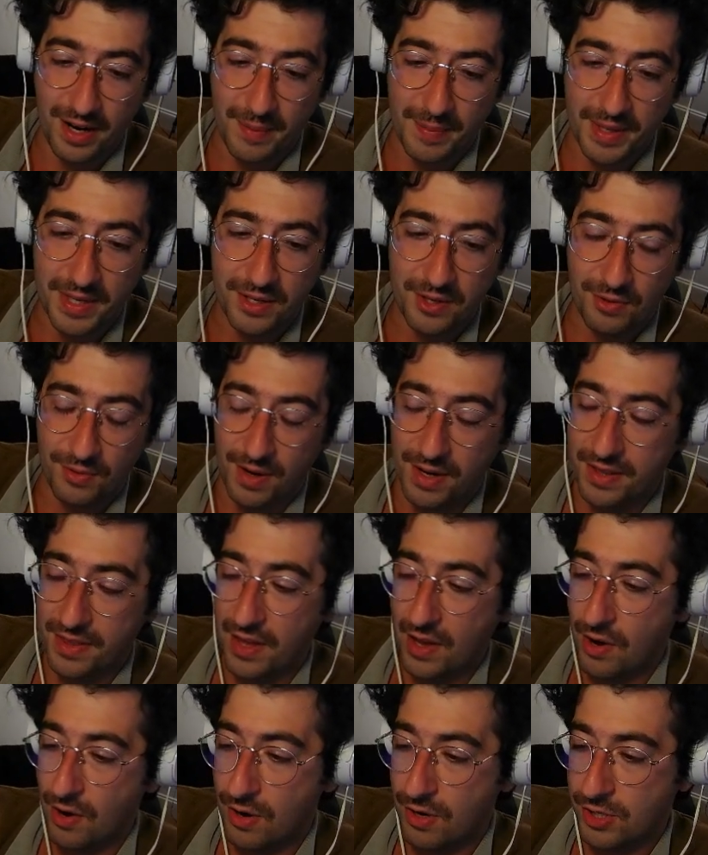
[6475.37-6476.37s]
I mean, you're right.
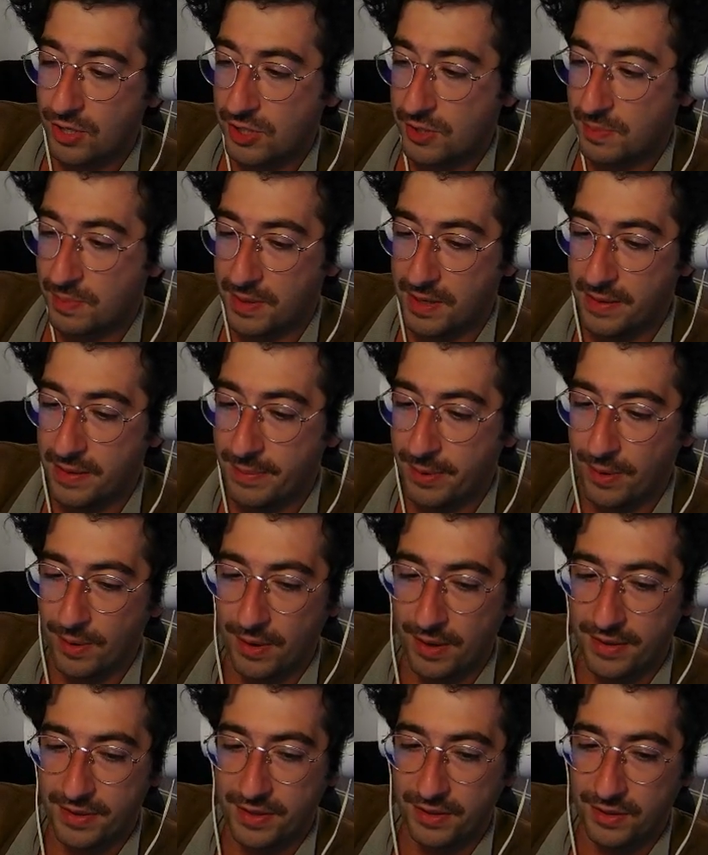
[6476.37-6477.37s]
They are just people.
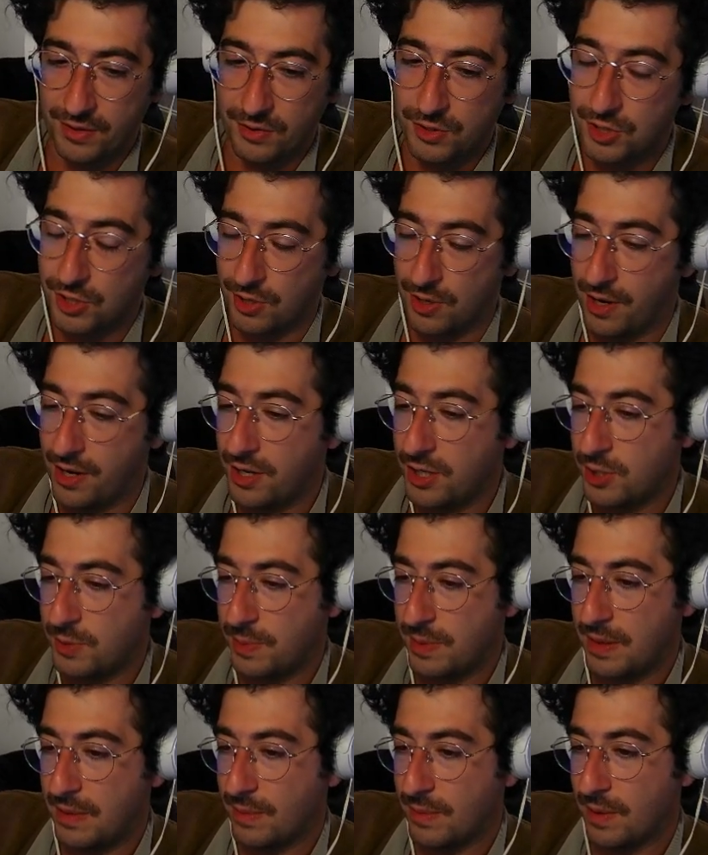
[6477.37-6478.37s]
I think they're strange
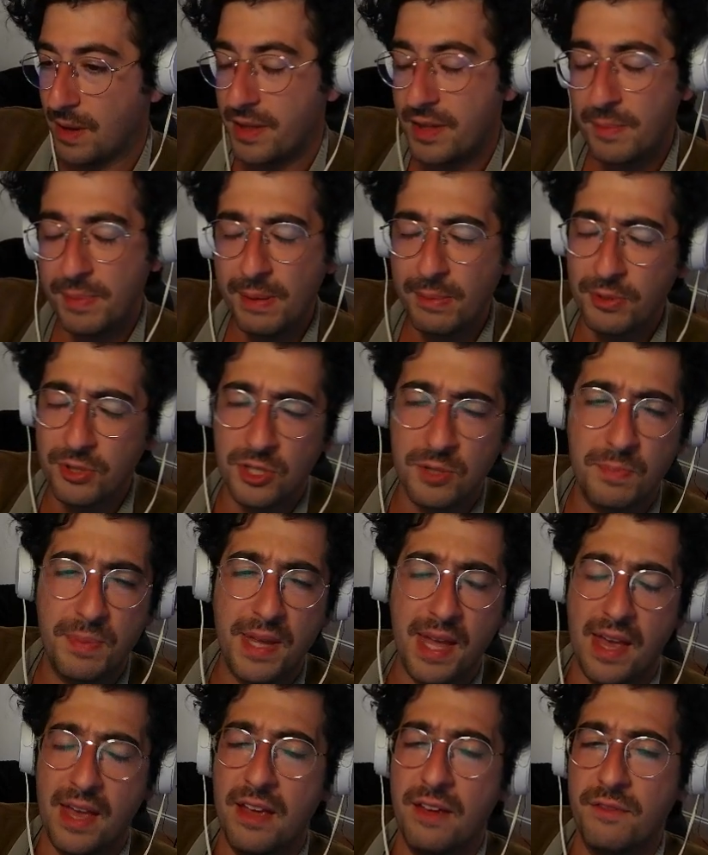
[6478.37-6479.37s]
people. I think people just
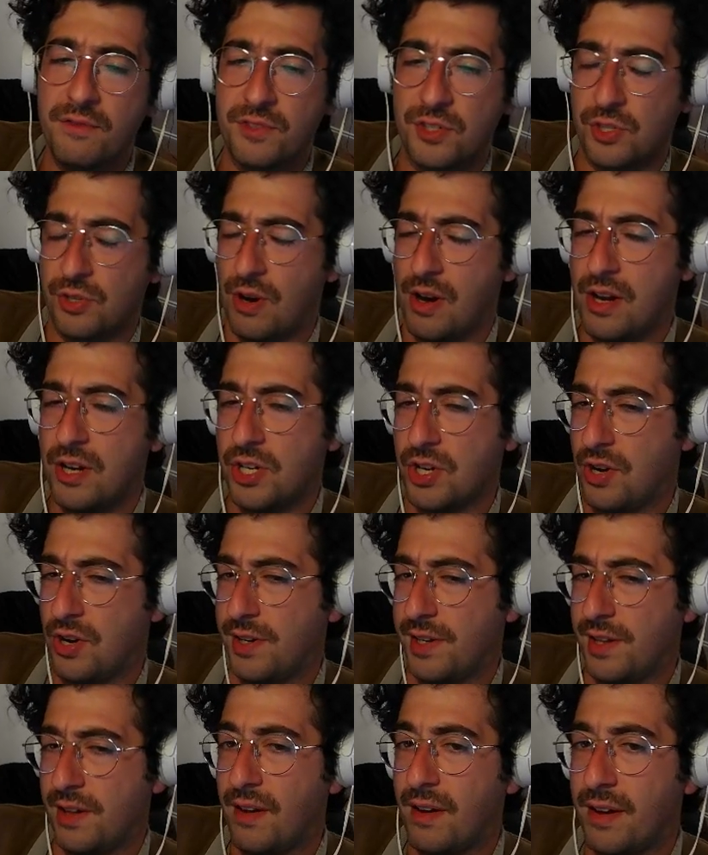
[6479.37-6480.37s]
behave strange
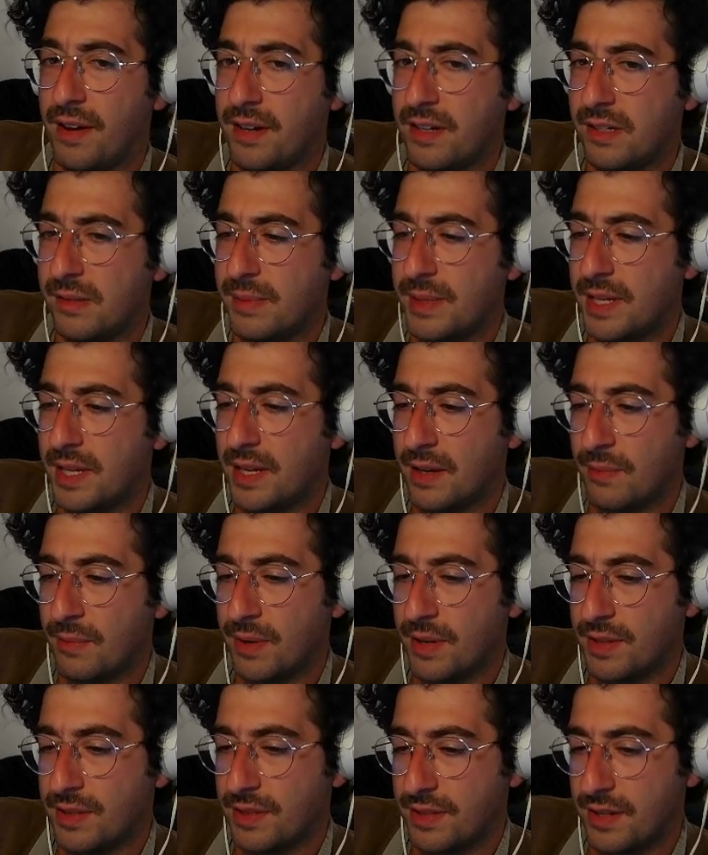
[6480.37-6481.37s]
online to begin
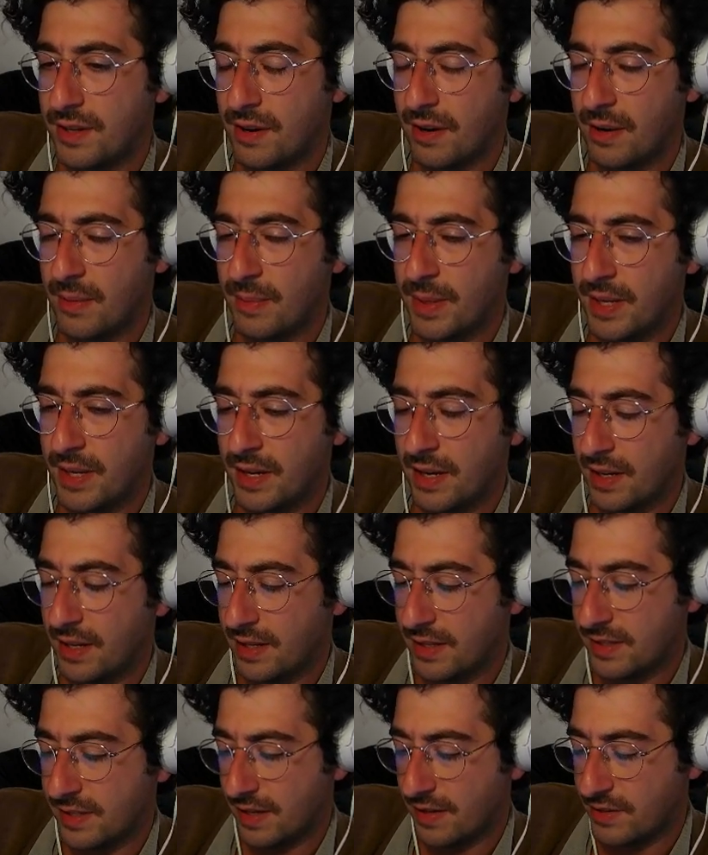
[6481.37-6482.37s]
with. You know what I mean?
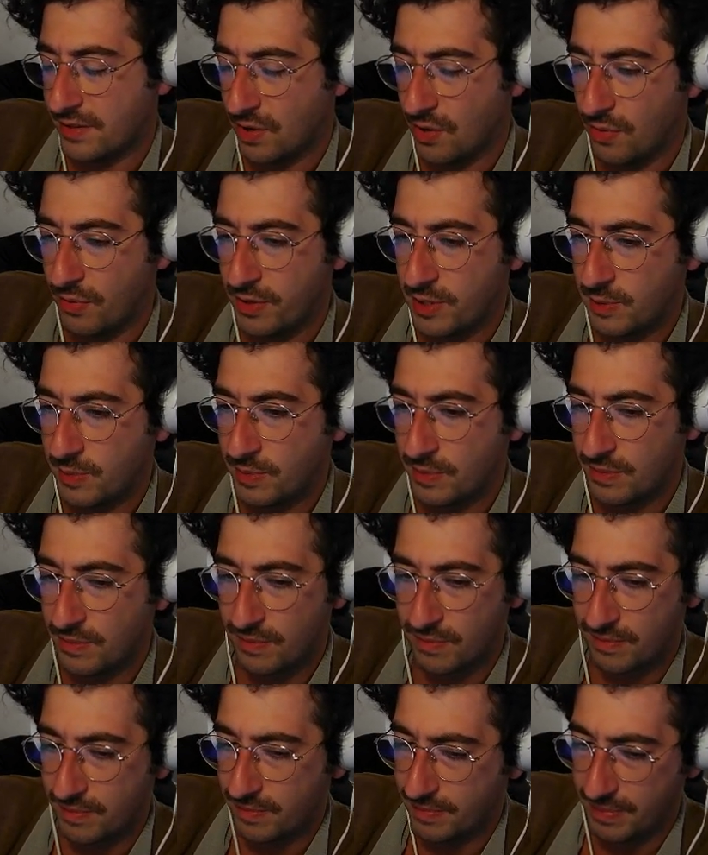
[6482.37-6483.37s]
That's always
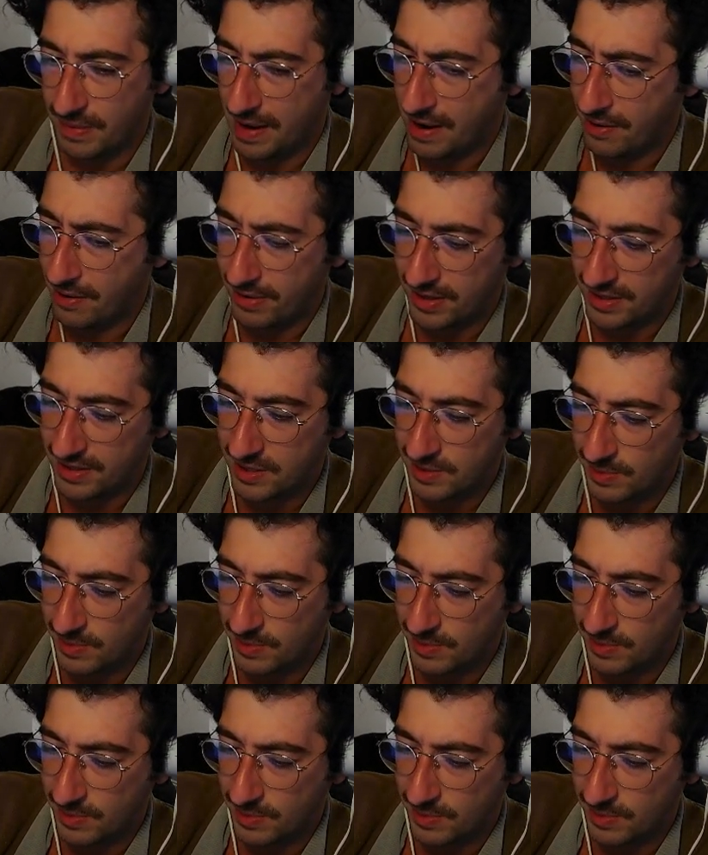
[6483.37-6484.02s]
how it is.